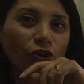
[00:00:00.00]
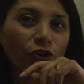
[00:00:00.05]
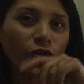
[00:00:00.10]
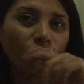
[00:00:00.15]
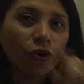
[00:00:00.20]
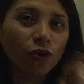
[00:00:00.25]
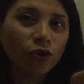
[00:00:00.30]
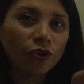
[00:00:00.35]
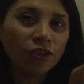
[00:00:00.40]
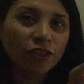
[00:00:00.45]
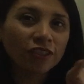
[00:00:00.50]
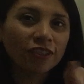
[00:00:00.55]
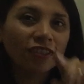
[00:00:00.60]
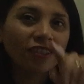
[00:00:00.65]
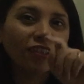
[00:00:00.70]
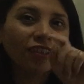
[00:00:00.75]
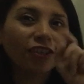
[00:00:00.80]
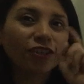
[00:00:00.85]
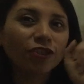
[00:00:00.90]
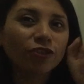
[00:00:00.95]

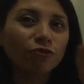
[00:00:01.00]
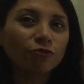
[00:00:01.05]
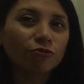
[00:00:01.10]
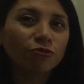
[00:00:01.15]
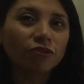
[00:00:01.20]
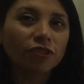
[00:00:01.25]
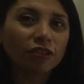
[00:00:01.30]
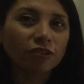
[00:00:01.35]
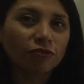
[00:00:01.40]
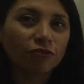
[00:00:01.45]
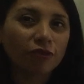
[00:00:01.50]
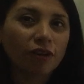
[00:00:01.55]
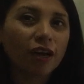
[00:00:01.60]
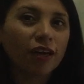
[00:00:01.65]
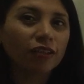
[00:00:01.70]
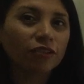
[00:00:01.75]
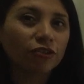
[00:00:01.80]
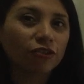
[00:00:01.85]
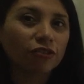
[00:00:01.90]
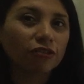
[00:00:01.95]
couldn't use the
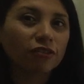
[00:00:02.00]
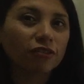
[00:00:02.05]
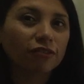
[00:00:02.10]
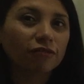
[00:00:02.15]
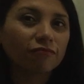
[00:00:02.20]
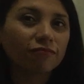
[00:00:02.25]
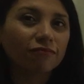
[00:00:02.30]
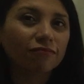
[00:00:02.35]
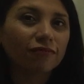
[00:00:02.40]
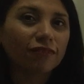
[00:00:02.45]
structures.